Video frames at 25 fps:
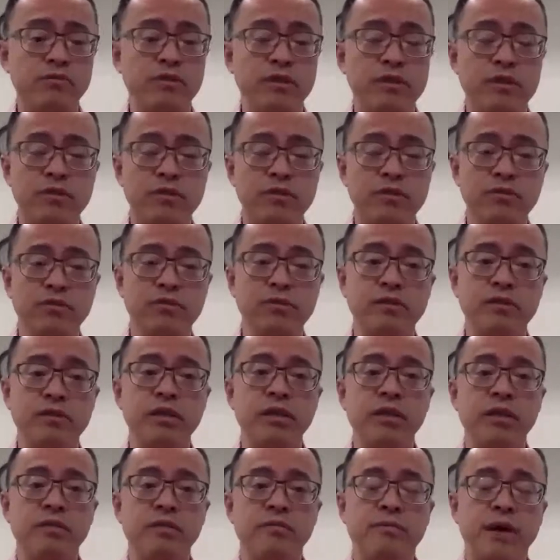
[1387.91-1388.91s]
we use
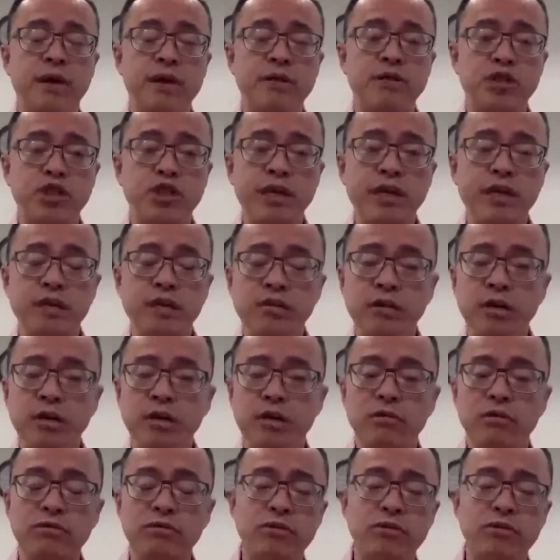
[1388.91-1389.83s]
by JLL,